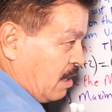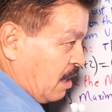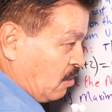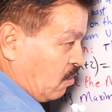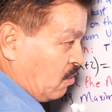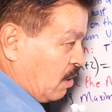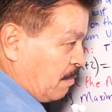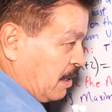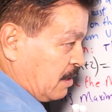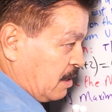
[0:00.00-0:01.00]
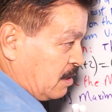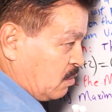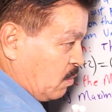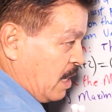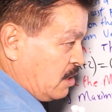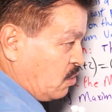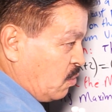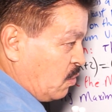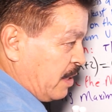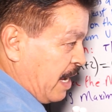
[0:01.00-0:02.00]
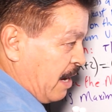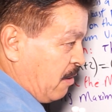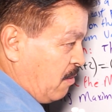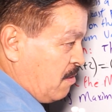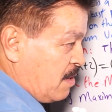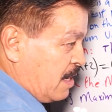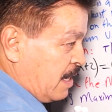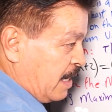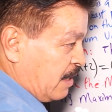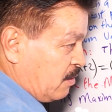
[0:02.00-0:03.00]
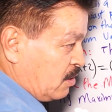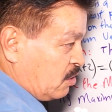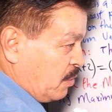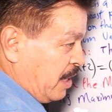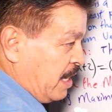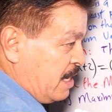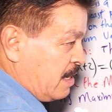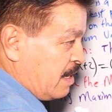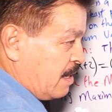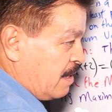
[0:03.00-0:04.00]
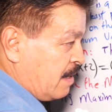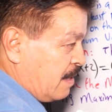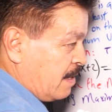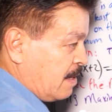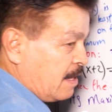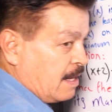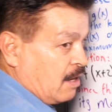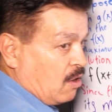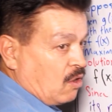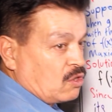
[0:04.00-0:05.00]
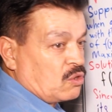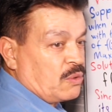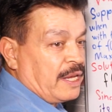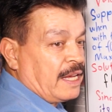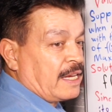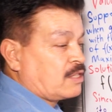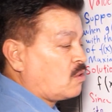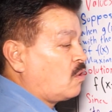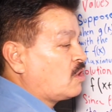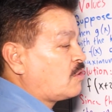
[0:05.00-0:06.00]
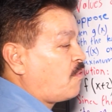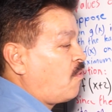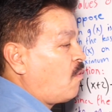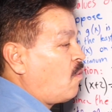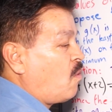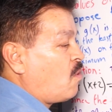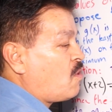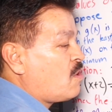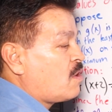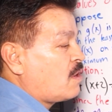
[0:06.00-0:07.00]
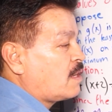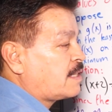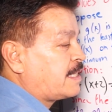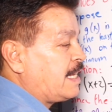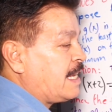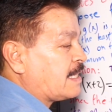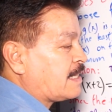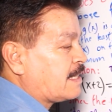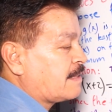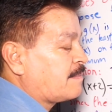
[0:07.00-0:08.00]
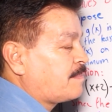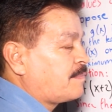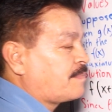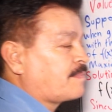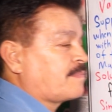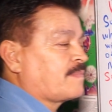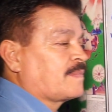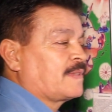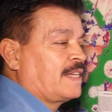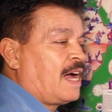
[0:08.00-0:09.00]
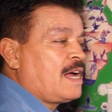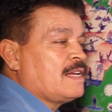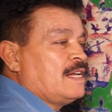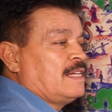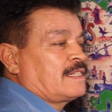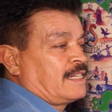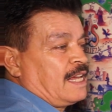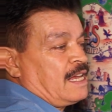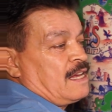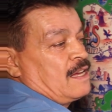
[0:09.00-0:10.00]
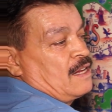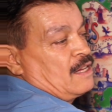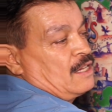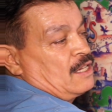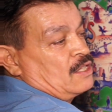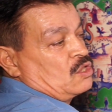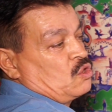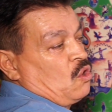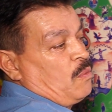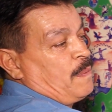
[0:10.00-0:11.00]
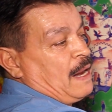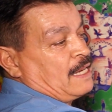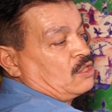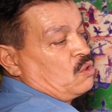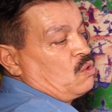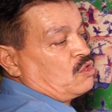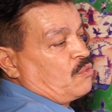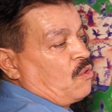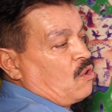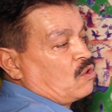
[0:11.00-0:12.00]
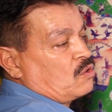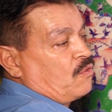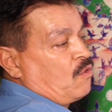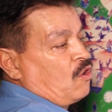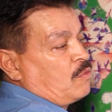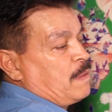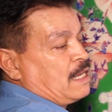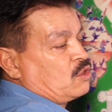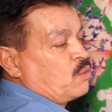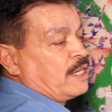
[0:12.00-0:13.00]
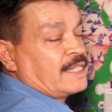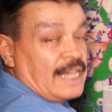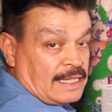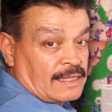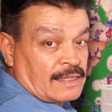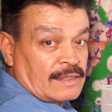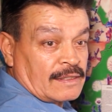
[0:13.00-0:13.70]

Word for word: uh, no, I mean, it was two, now yeah, on three, on three is, on, is four, six. Yeah, see, two plus two is four, four plus two is six.